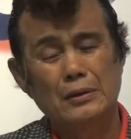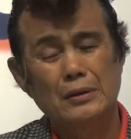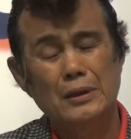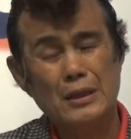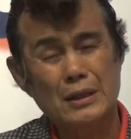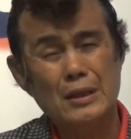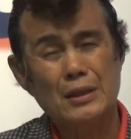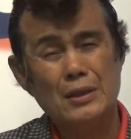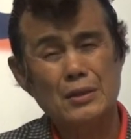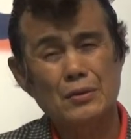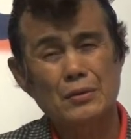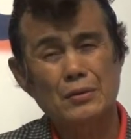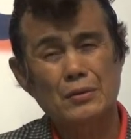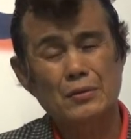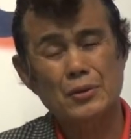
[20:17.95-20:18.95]
disease
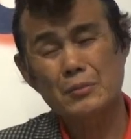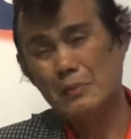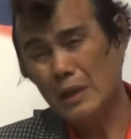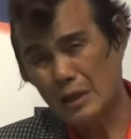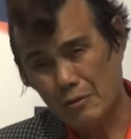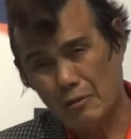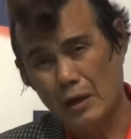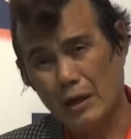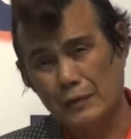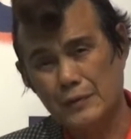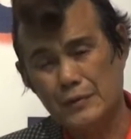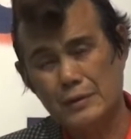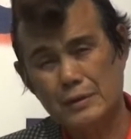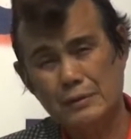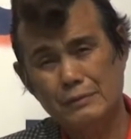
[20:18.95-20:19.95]
with my wife.